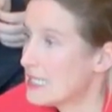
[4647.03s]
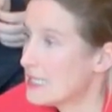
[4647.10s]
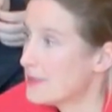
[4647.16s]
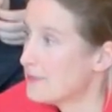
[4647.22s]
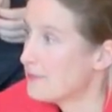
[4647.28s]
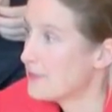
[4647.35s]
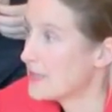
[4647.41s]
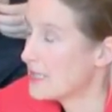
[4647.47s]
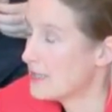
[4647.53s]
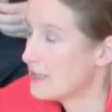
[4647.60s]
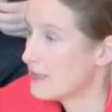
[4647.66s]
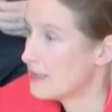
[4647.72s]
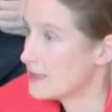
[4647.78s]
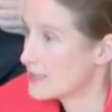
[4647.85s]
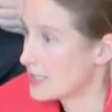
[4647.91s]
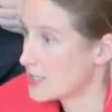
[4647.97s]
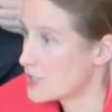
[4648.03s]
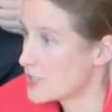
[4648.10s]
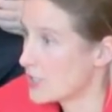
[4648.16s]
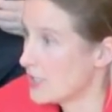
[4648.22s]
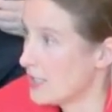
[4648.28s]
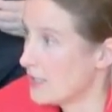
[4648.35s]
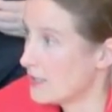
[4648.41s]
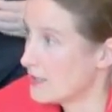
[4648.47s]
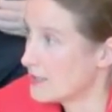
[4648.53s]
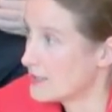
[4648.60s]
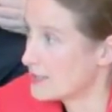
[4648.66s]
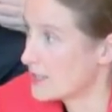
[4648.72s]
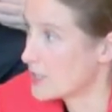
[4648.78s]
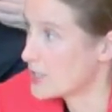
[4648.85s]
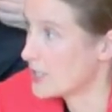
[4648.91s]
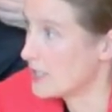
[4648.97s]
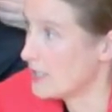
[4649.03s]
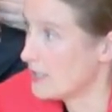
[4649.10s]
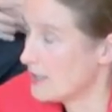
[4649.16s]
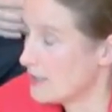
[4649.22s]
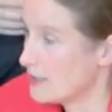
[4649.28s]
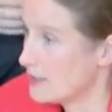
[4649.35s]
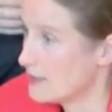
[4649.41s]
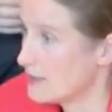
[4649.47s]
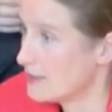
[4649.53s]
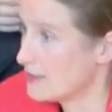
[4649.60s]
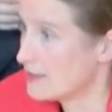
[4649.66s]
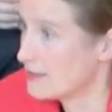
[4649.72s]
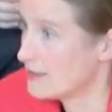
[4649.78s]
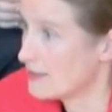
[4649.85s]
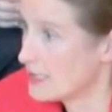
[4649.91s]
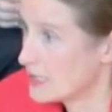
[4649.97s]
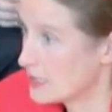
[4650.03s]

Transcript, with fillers: um, such a such a uh,